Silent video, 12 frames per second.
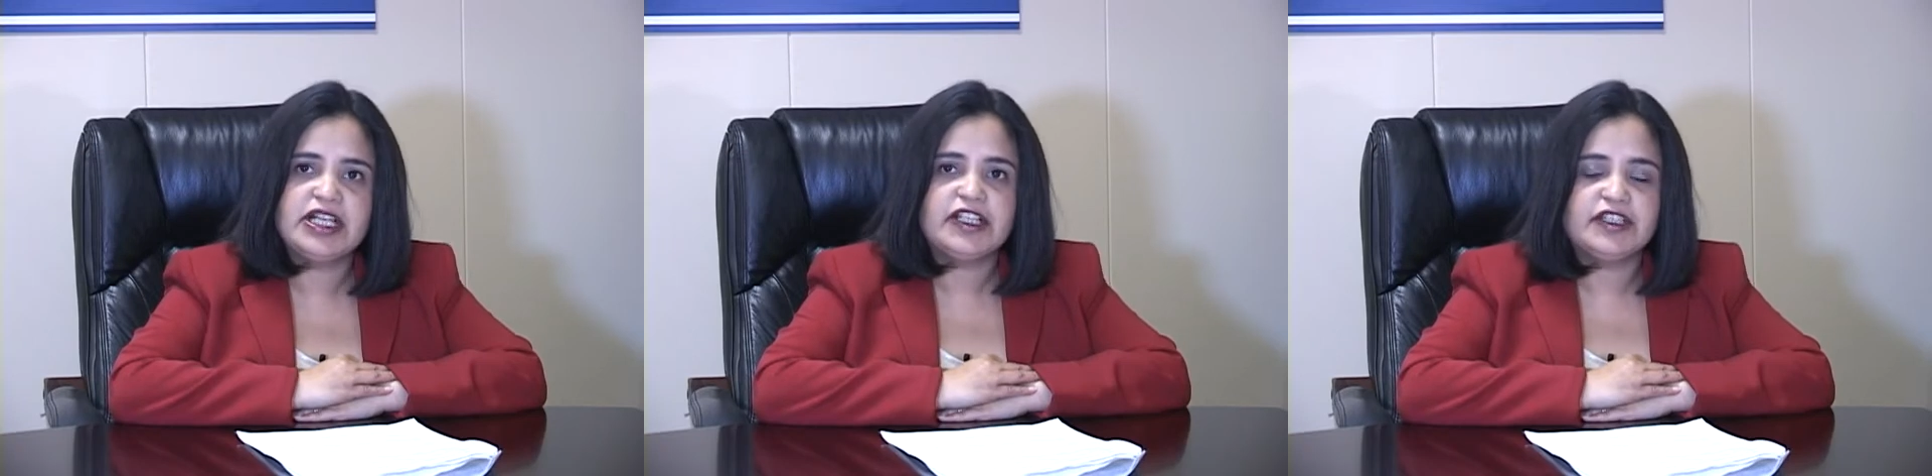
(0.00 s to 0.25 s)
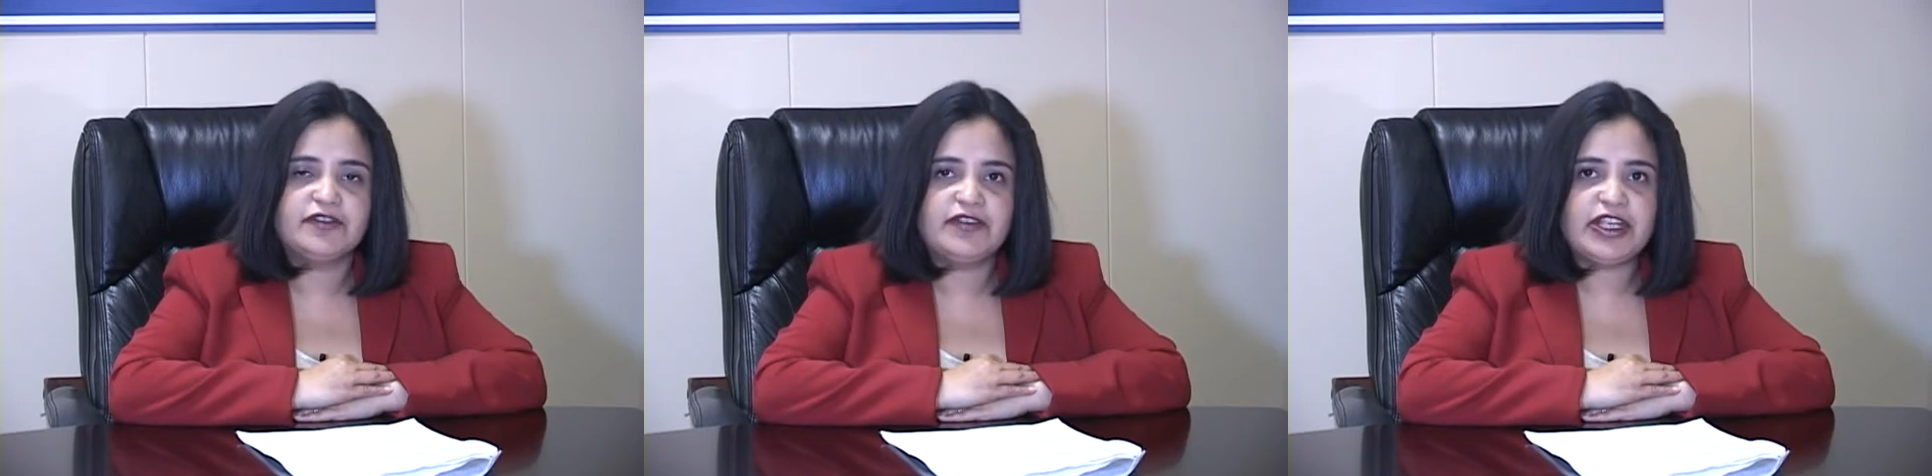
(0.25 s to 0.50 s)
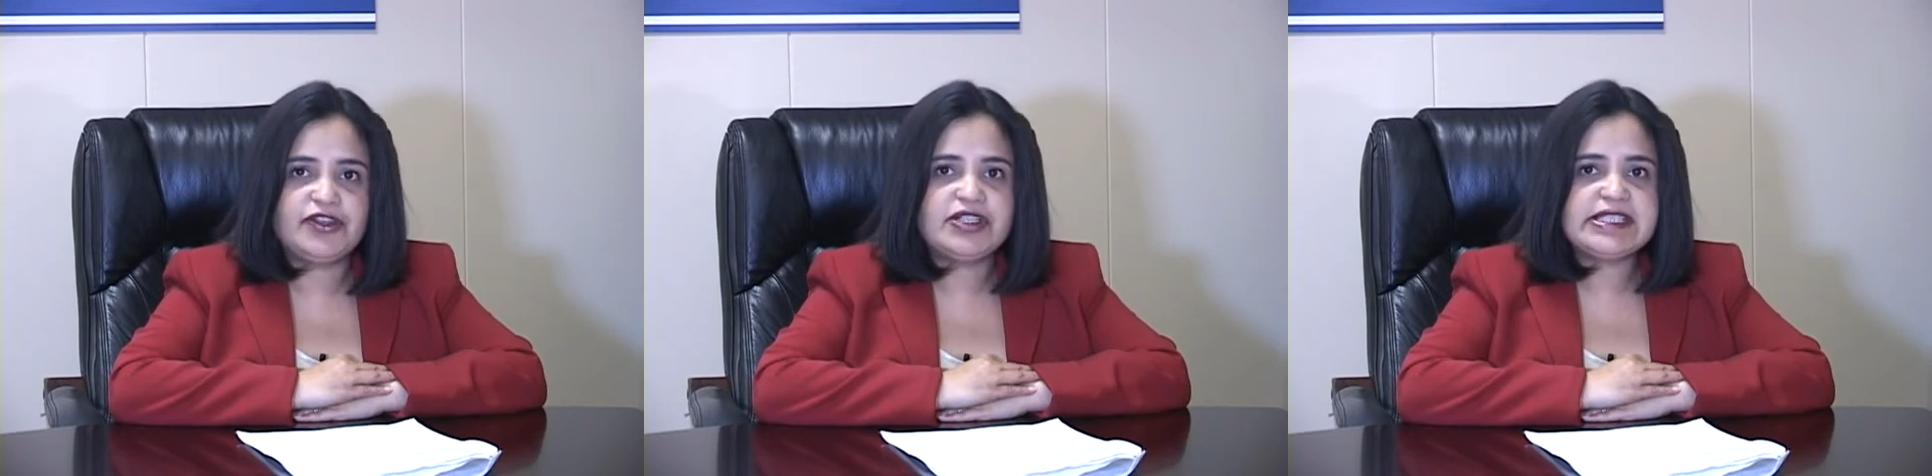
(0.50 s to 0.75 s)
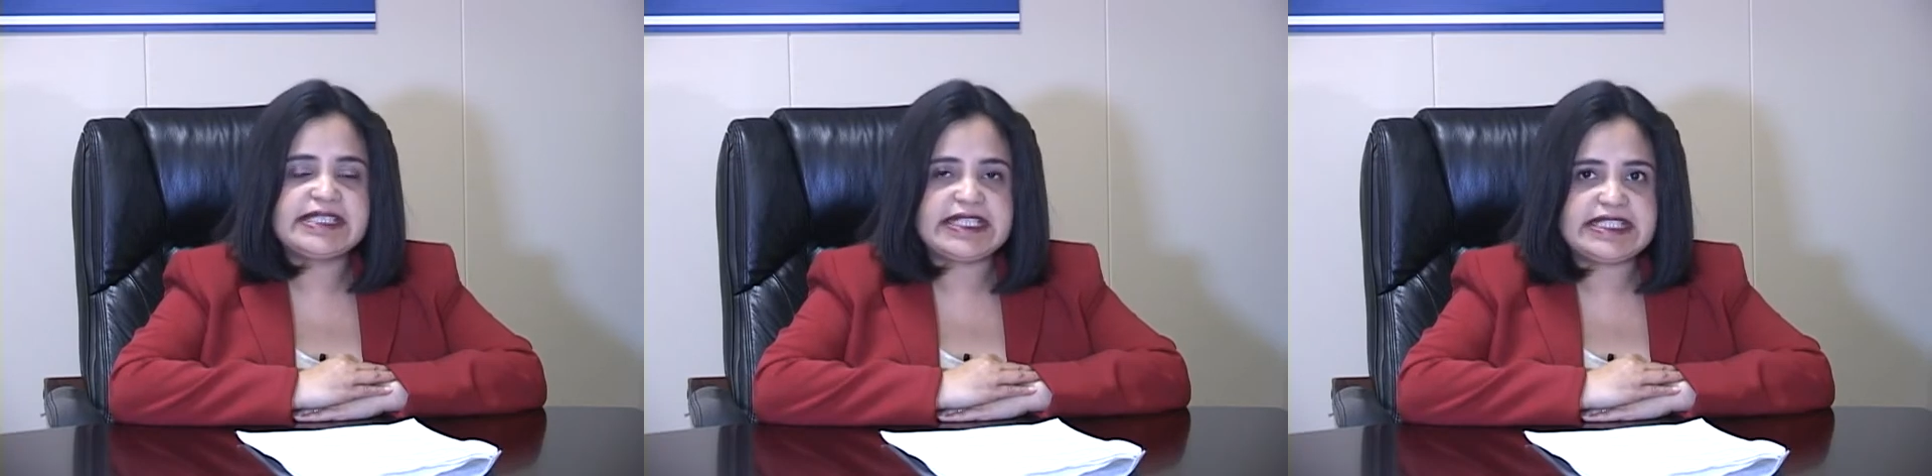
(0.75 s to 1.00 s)
the
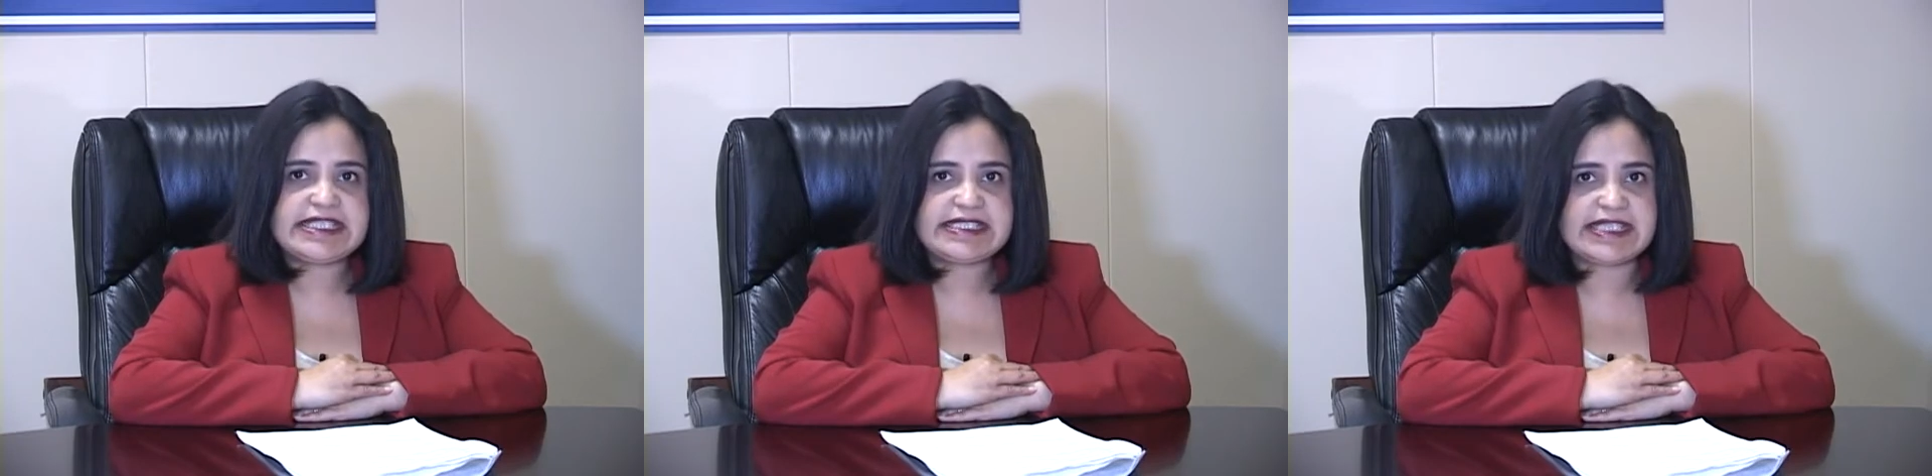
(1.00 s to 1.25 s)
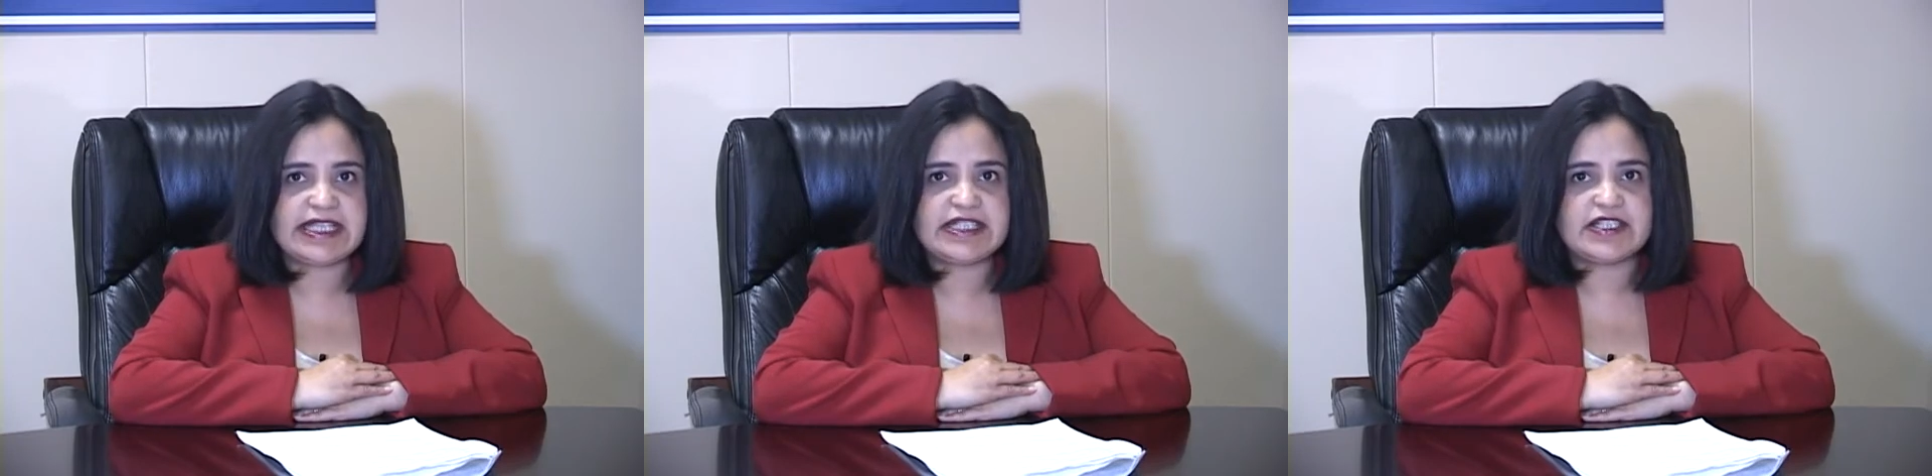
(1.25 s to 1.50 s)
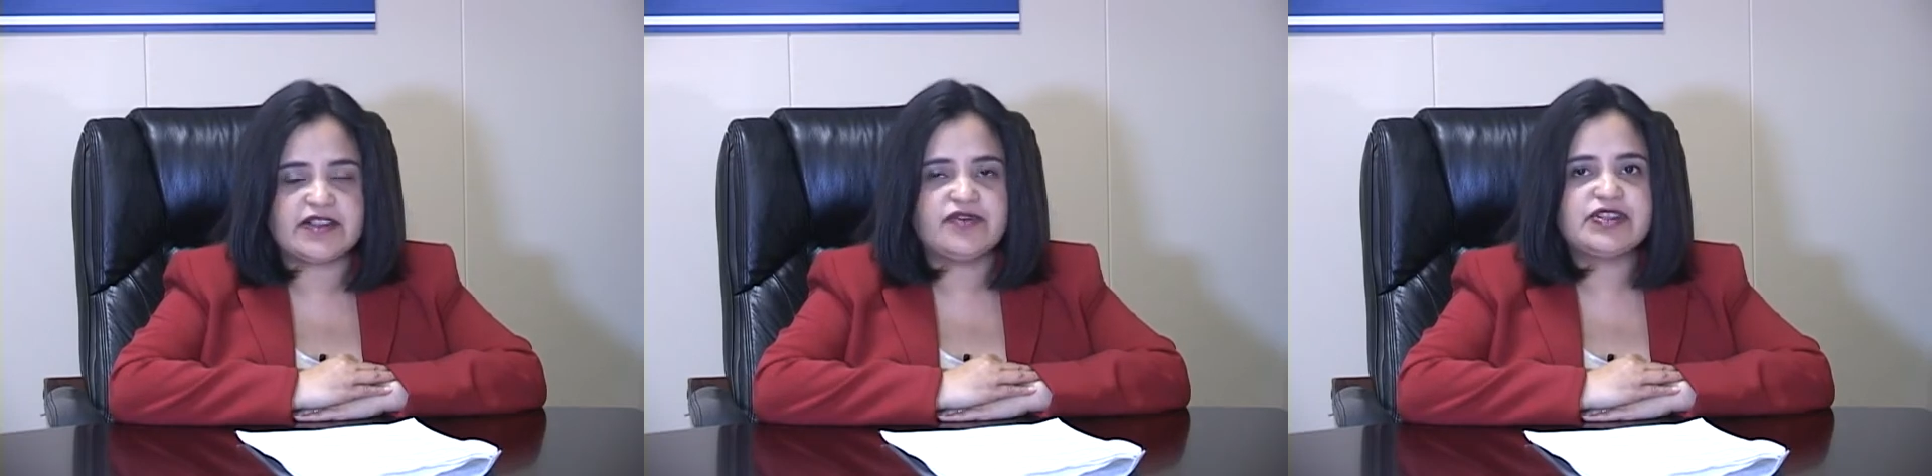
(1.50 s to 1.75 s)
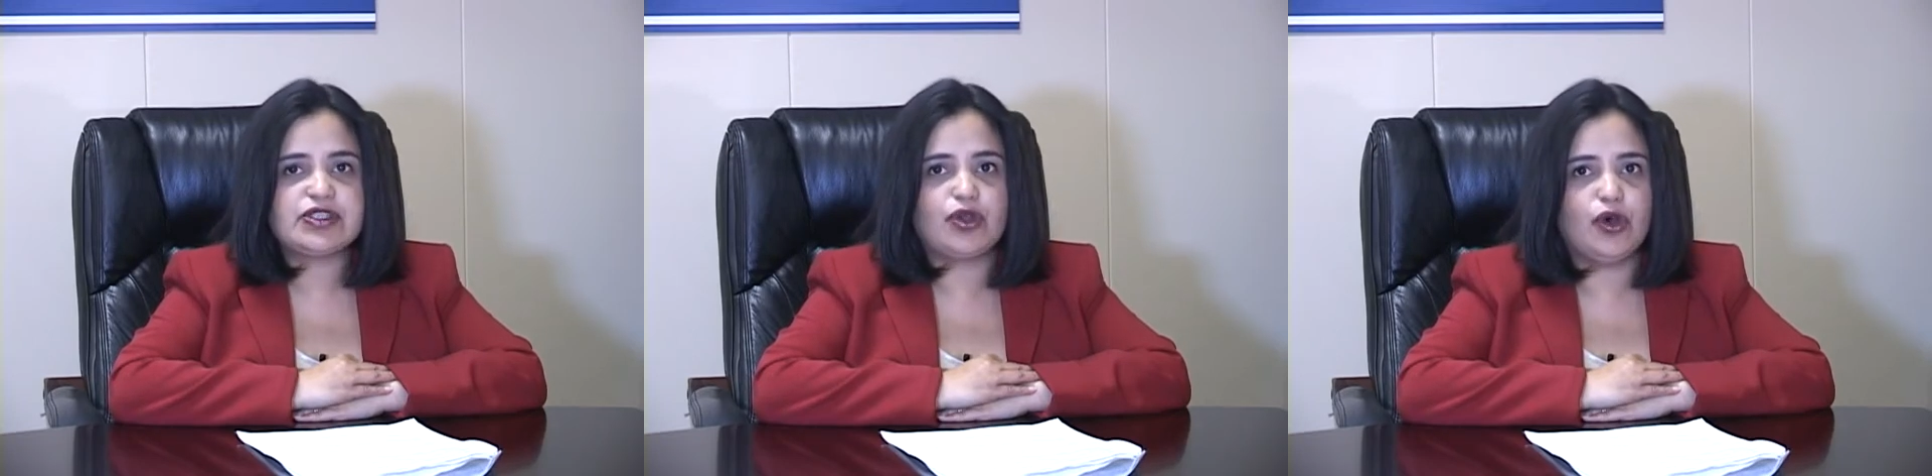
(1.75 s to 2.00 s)
various incentives